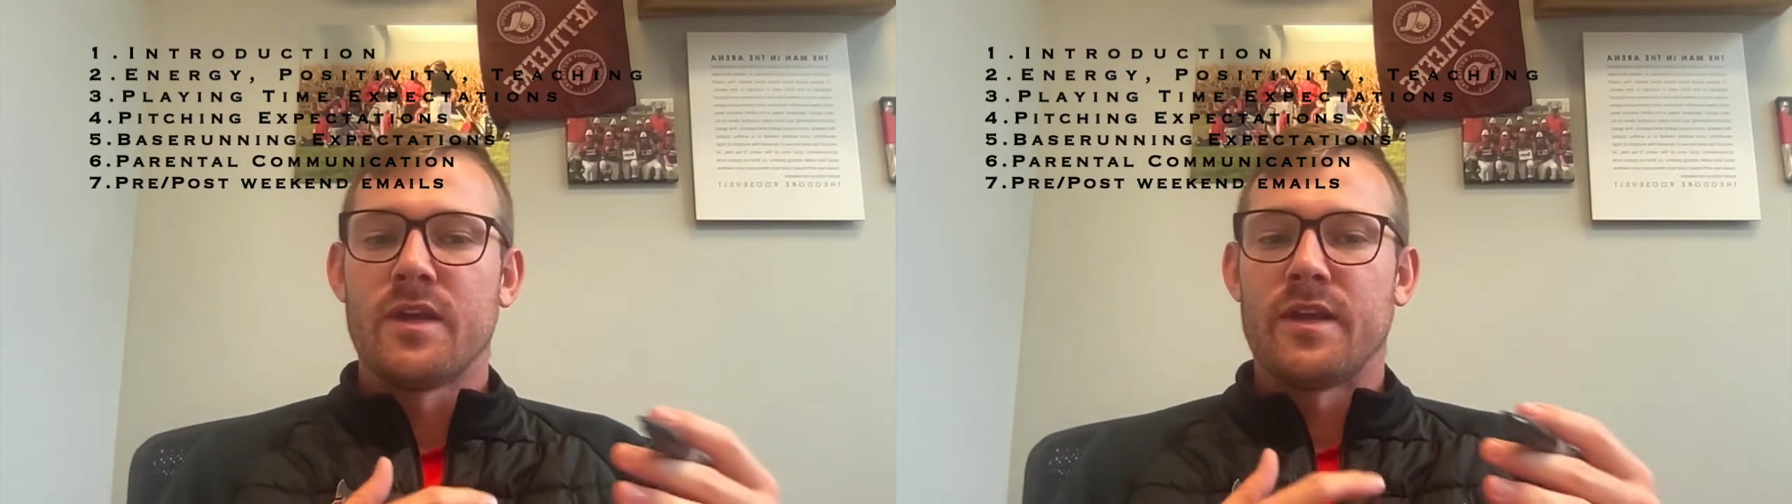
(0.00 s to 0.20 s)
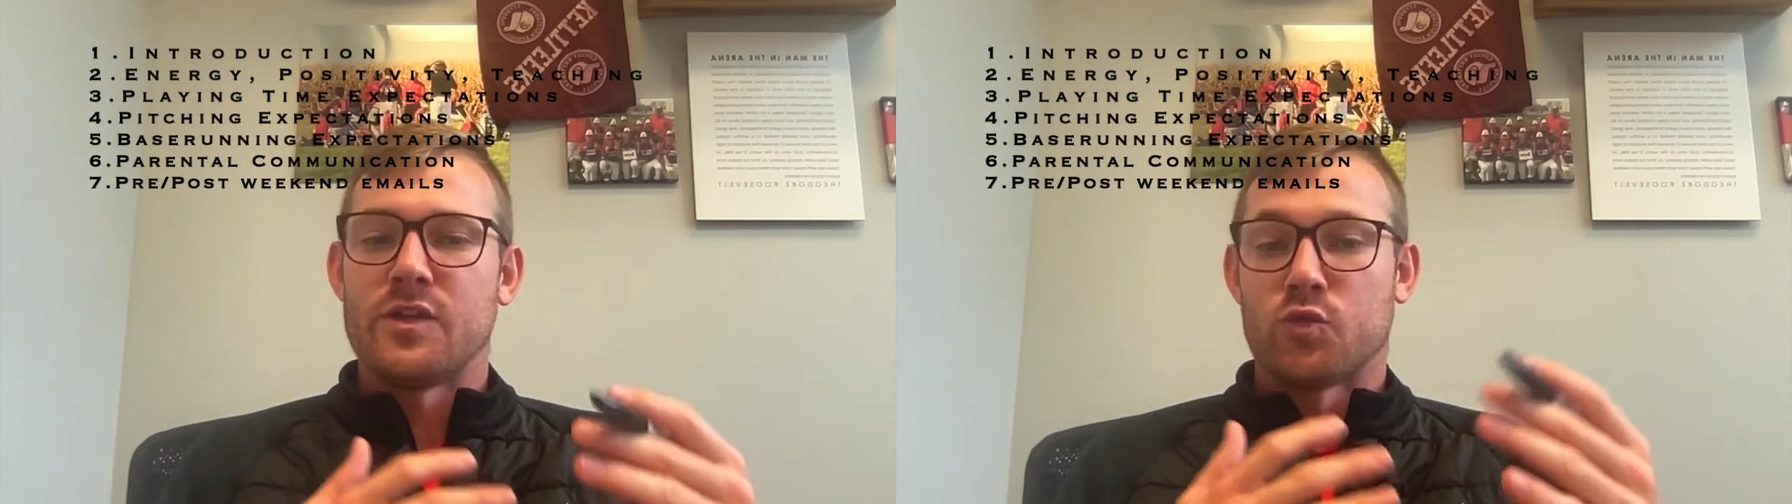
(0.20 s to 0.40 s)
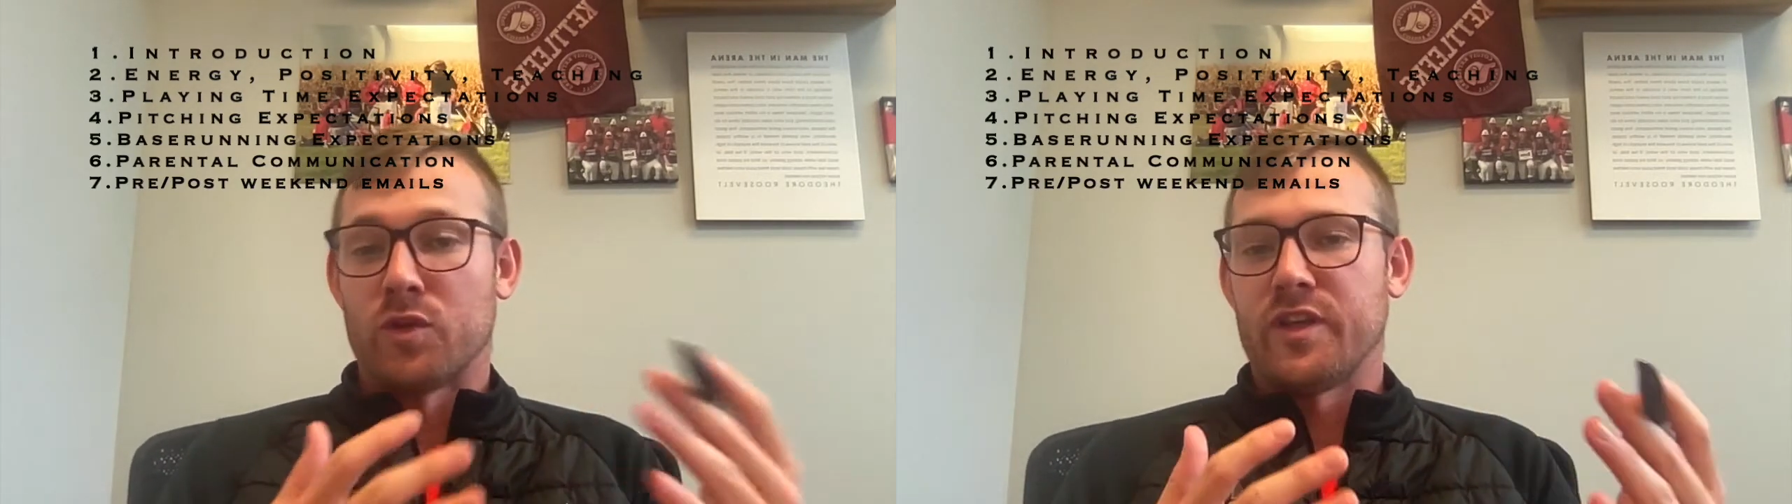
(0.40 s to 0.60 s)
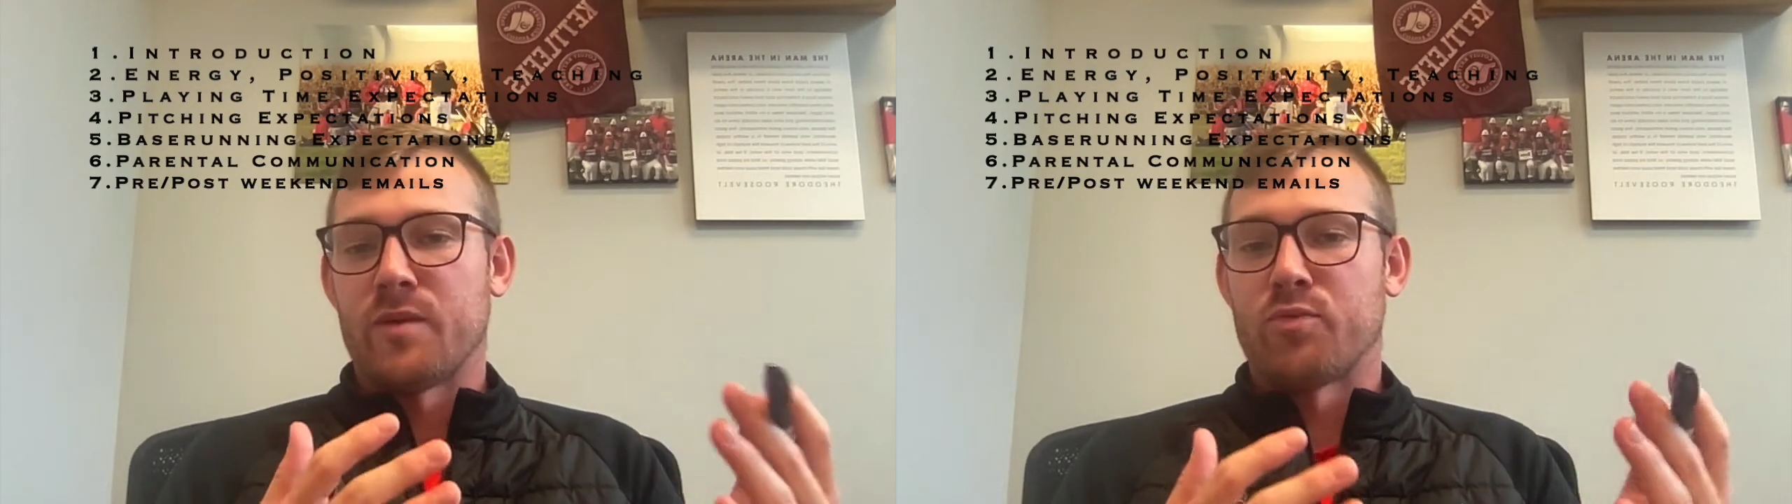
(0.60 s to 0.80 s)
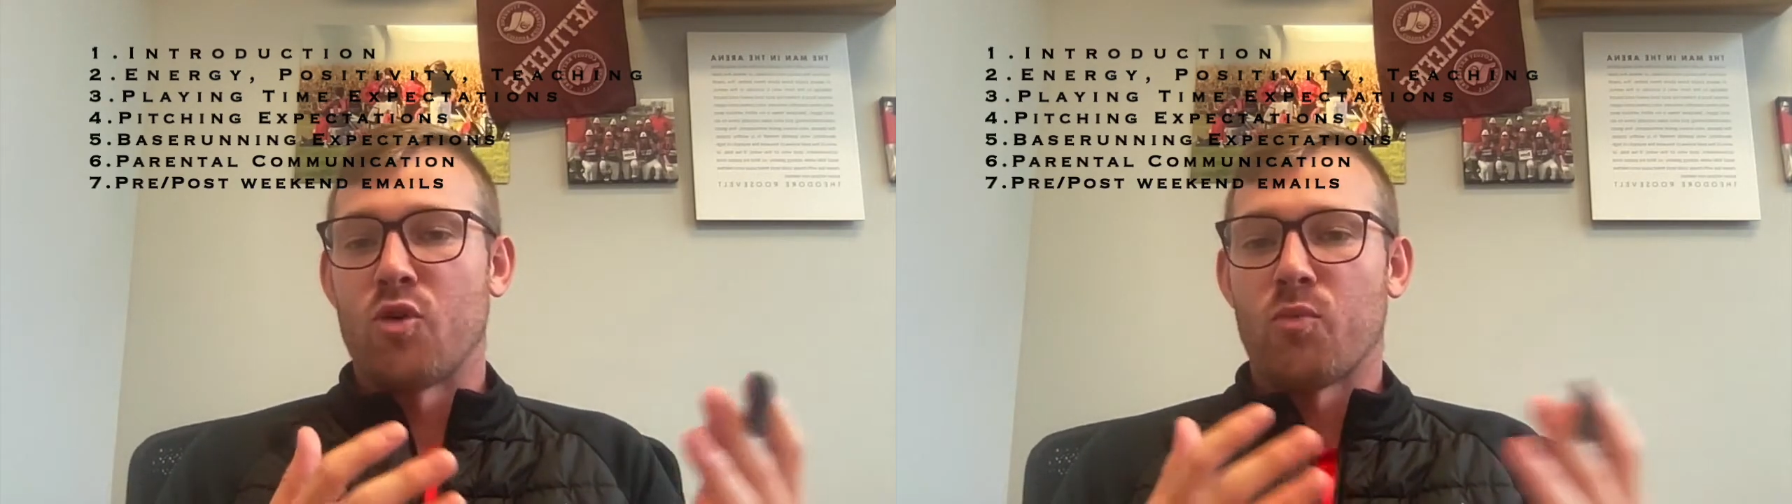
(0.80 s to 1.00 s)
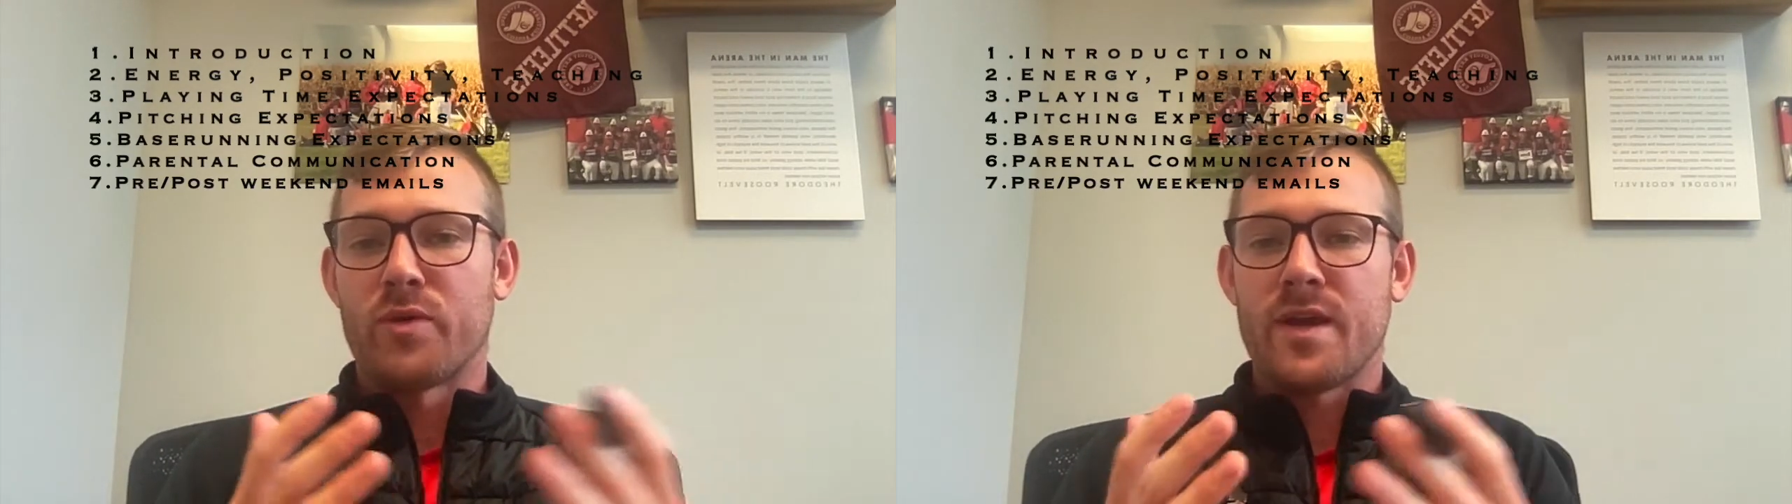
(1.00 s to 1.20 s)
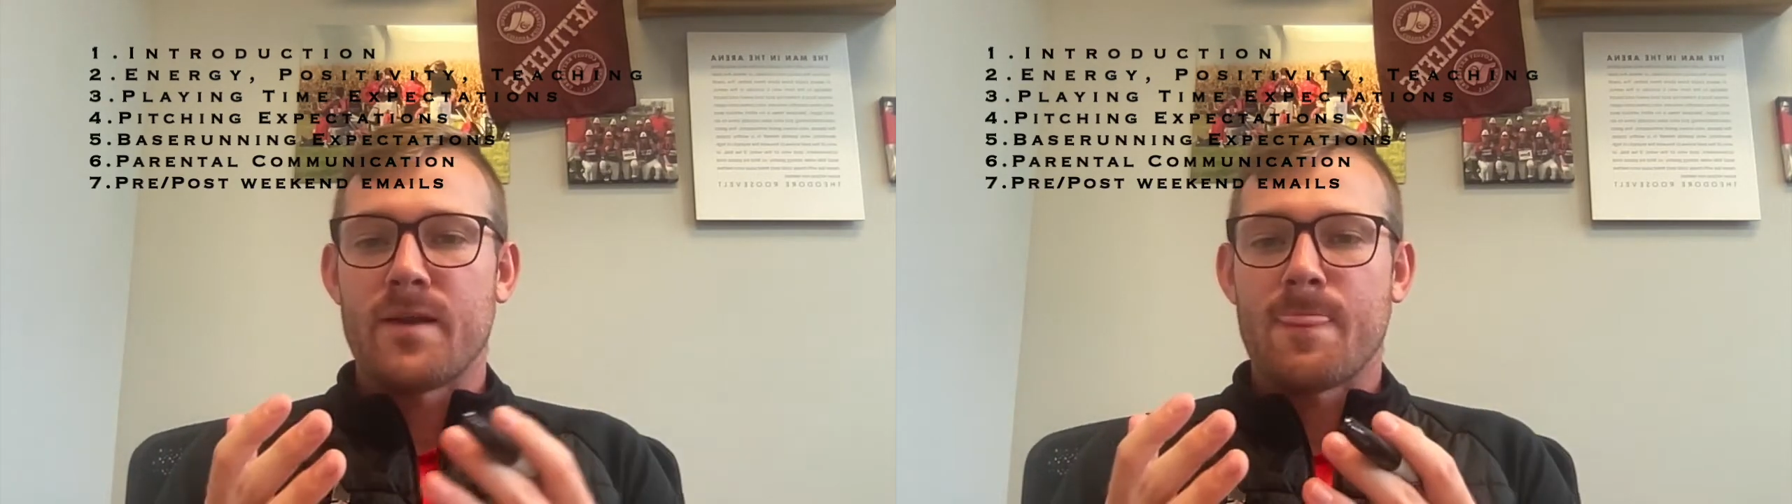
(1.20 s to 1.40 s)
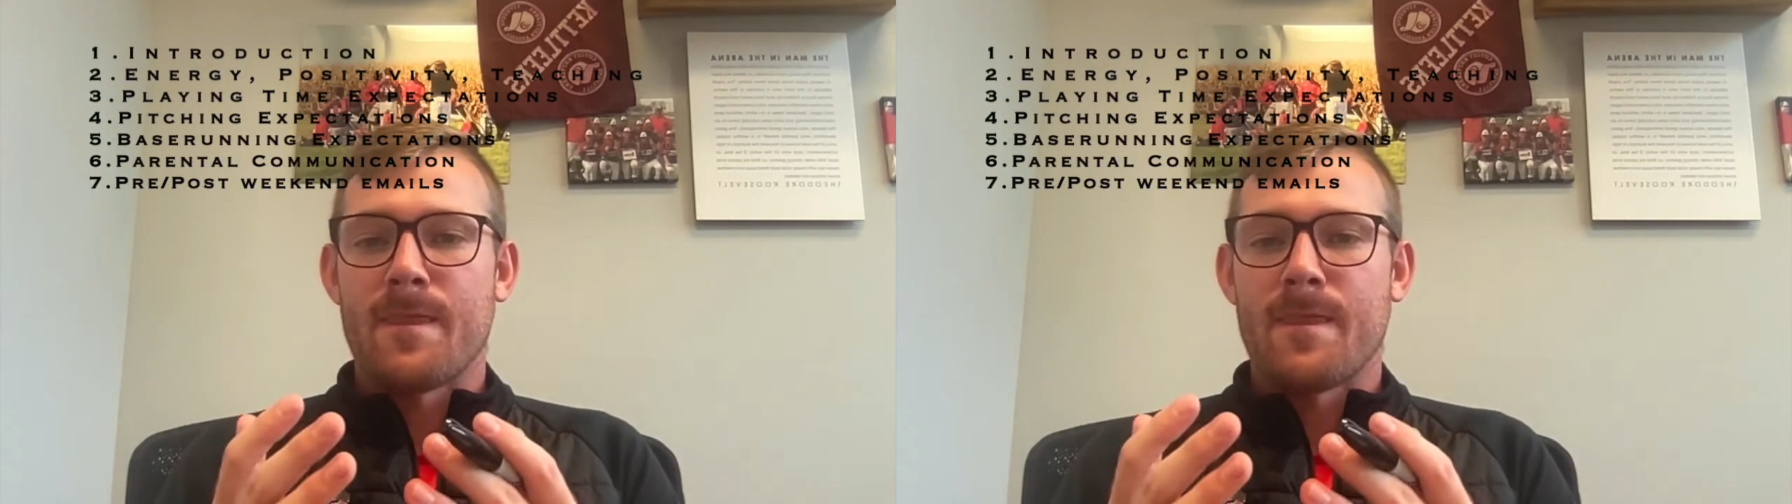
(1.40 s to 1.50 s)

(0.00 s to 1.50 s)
is really appropriate.